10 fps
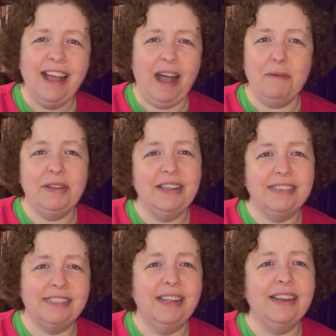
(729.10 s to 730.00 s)
I mean, you
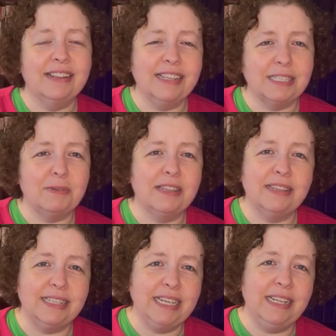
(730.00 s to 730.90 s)
had Shannon Elizabeth
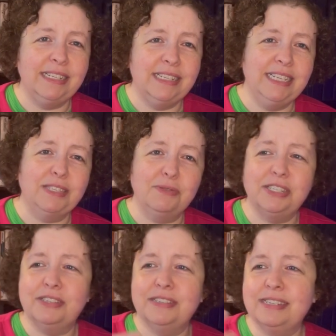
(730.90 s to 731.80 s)
and Denise
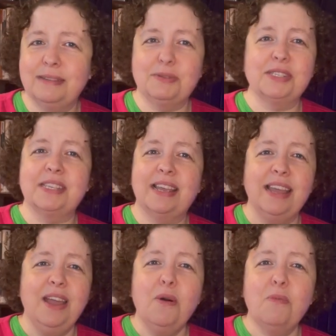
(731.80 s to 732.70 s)
Richards, and I'm just like,
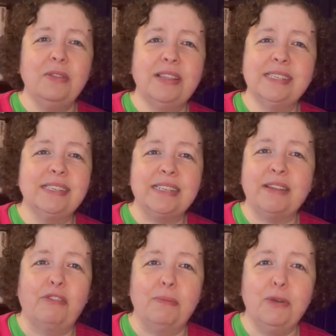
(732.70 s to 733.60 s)
this is a
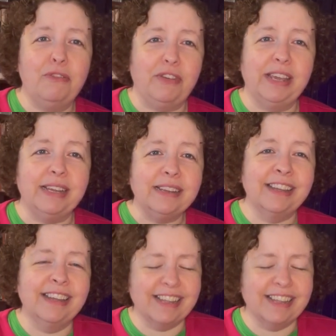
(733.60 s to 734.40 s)
different movie.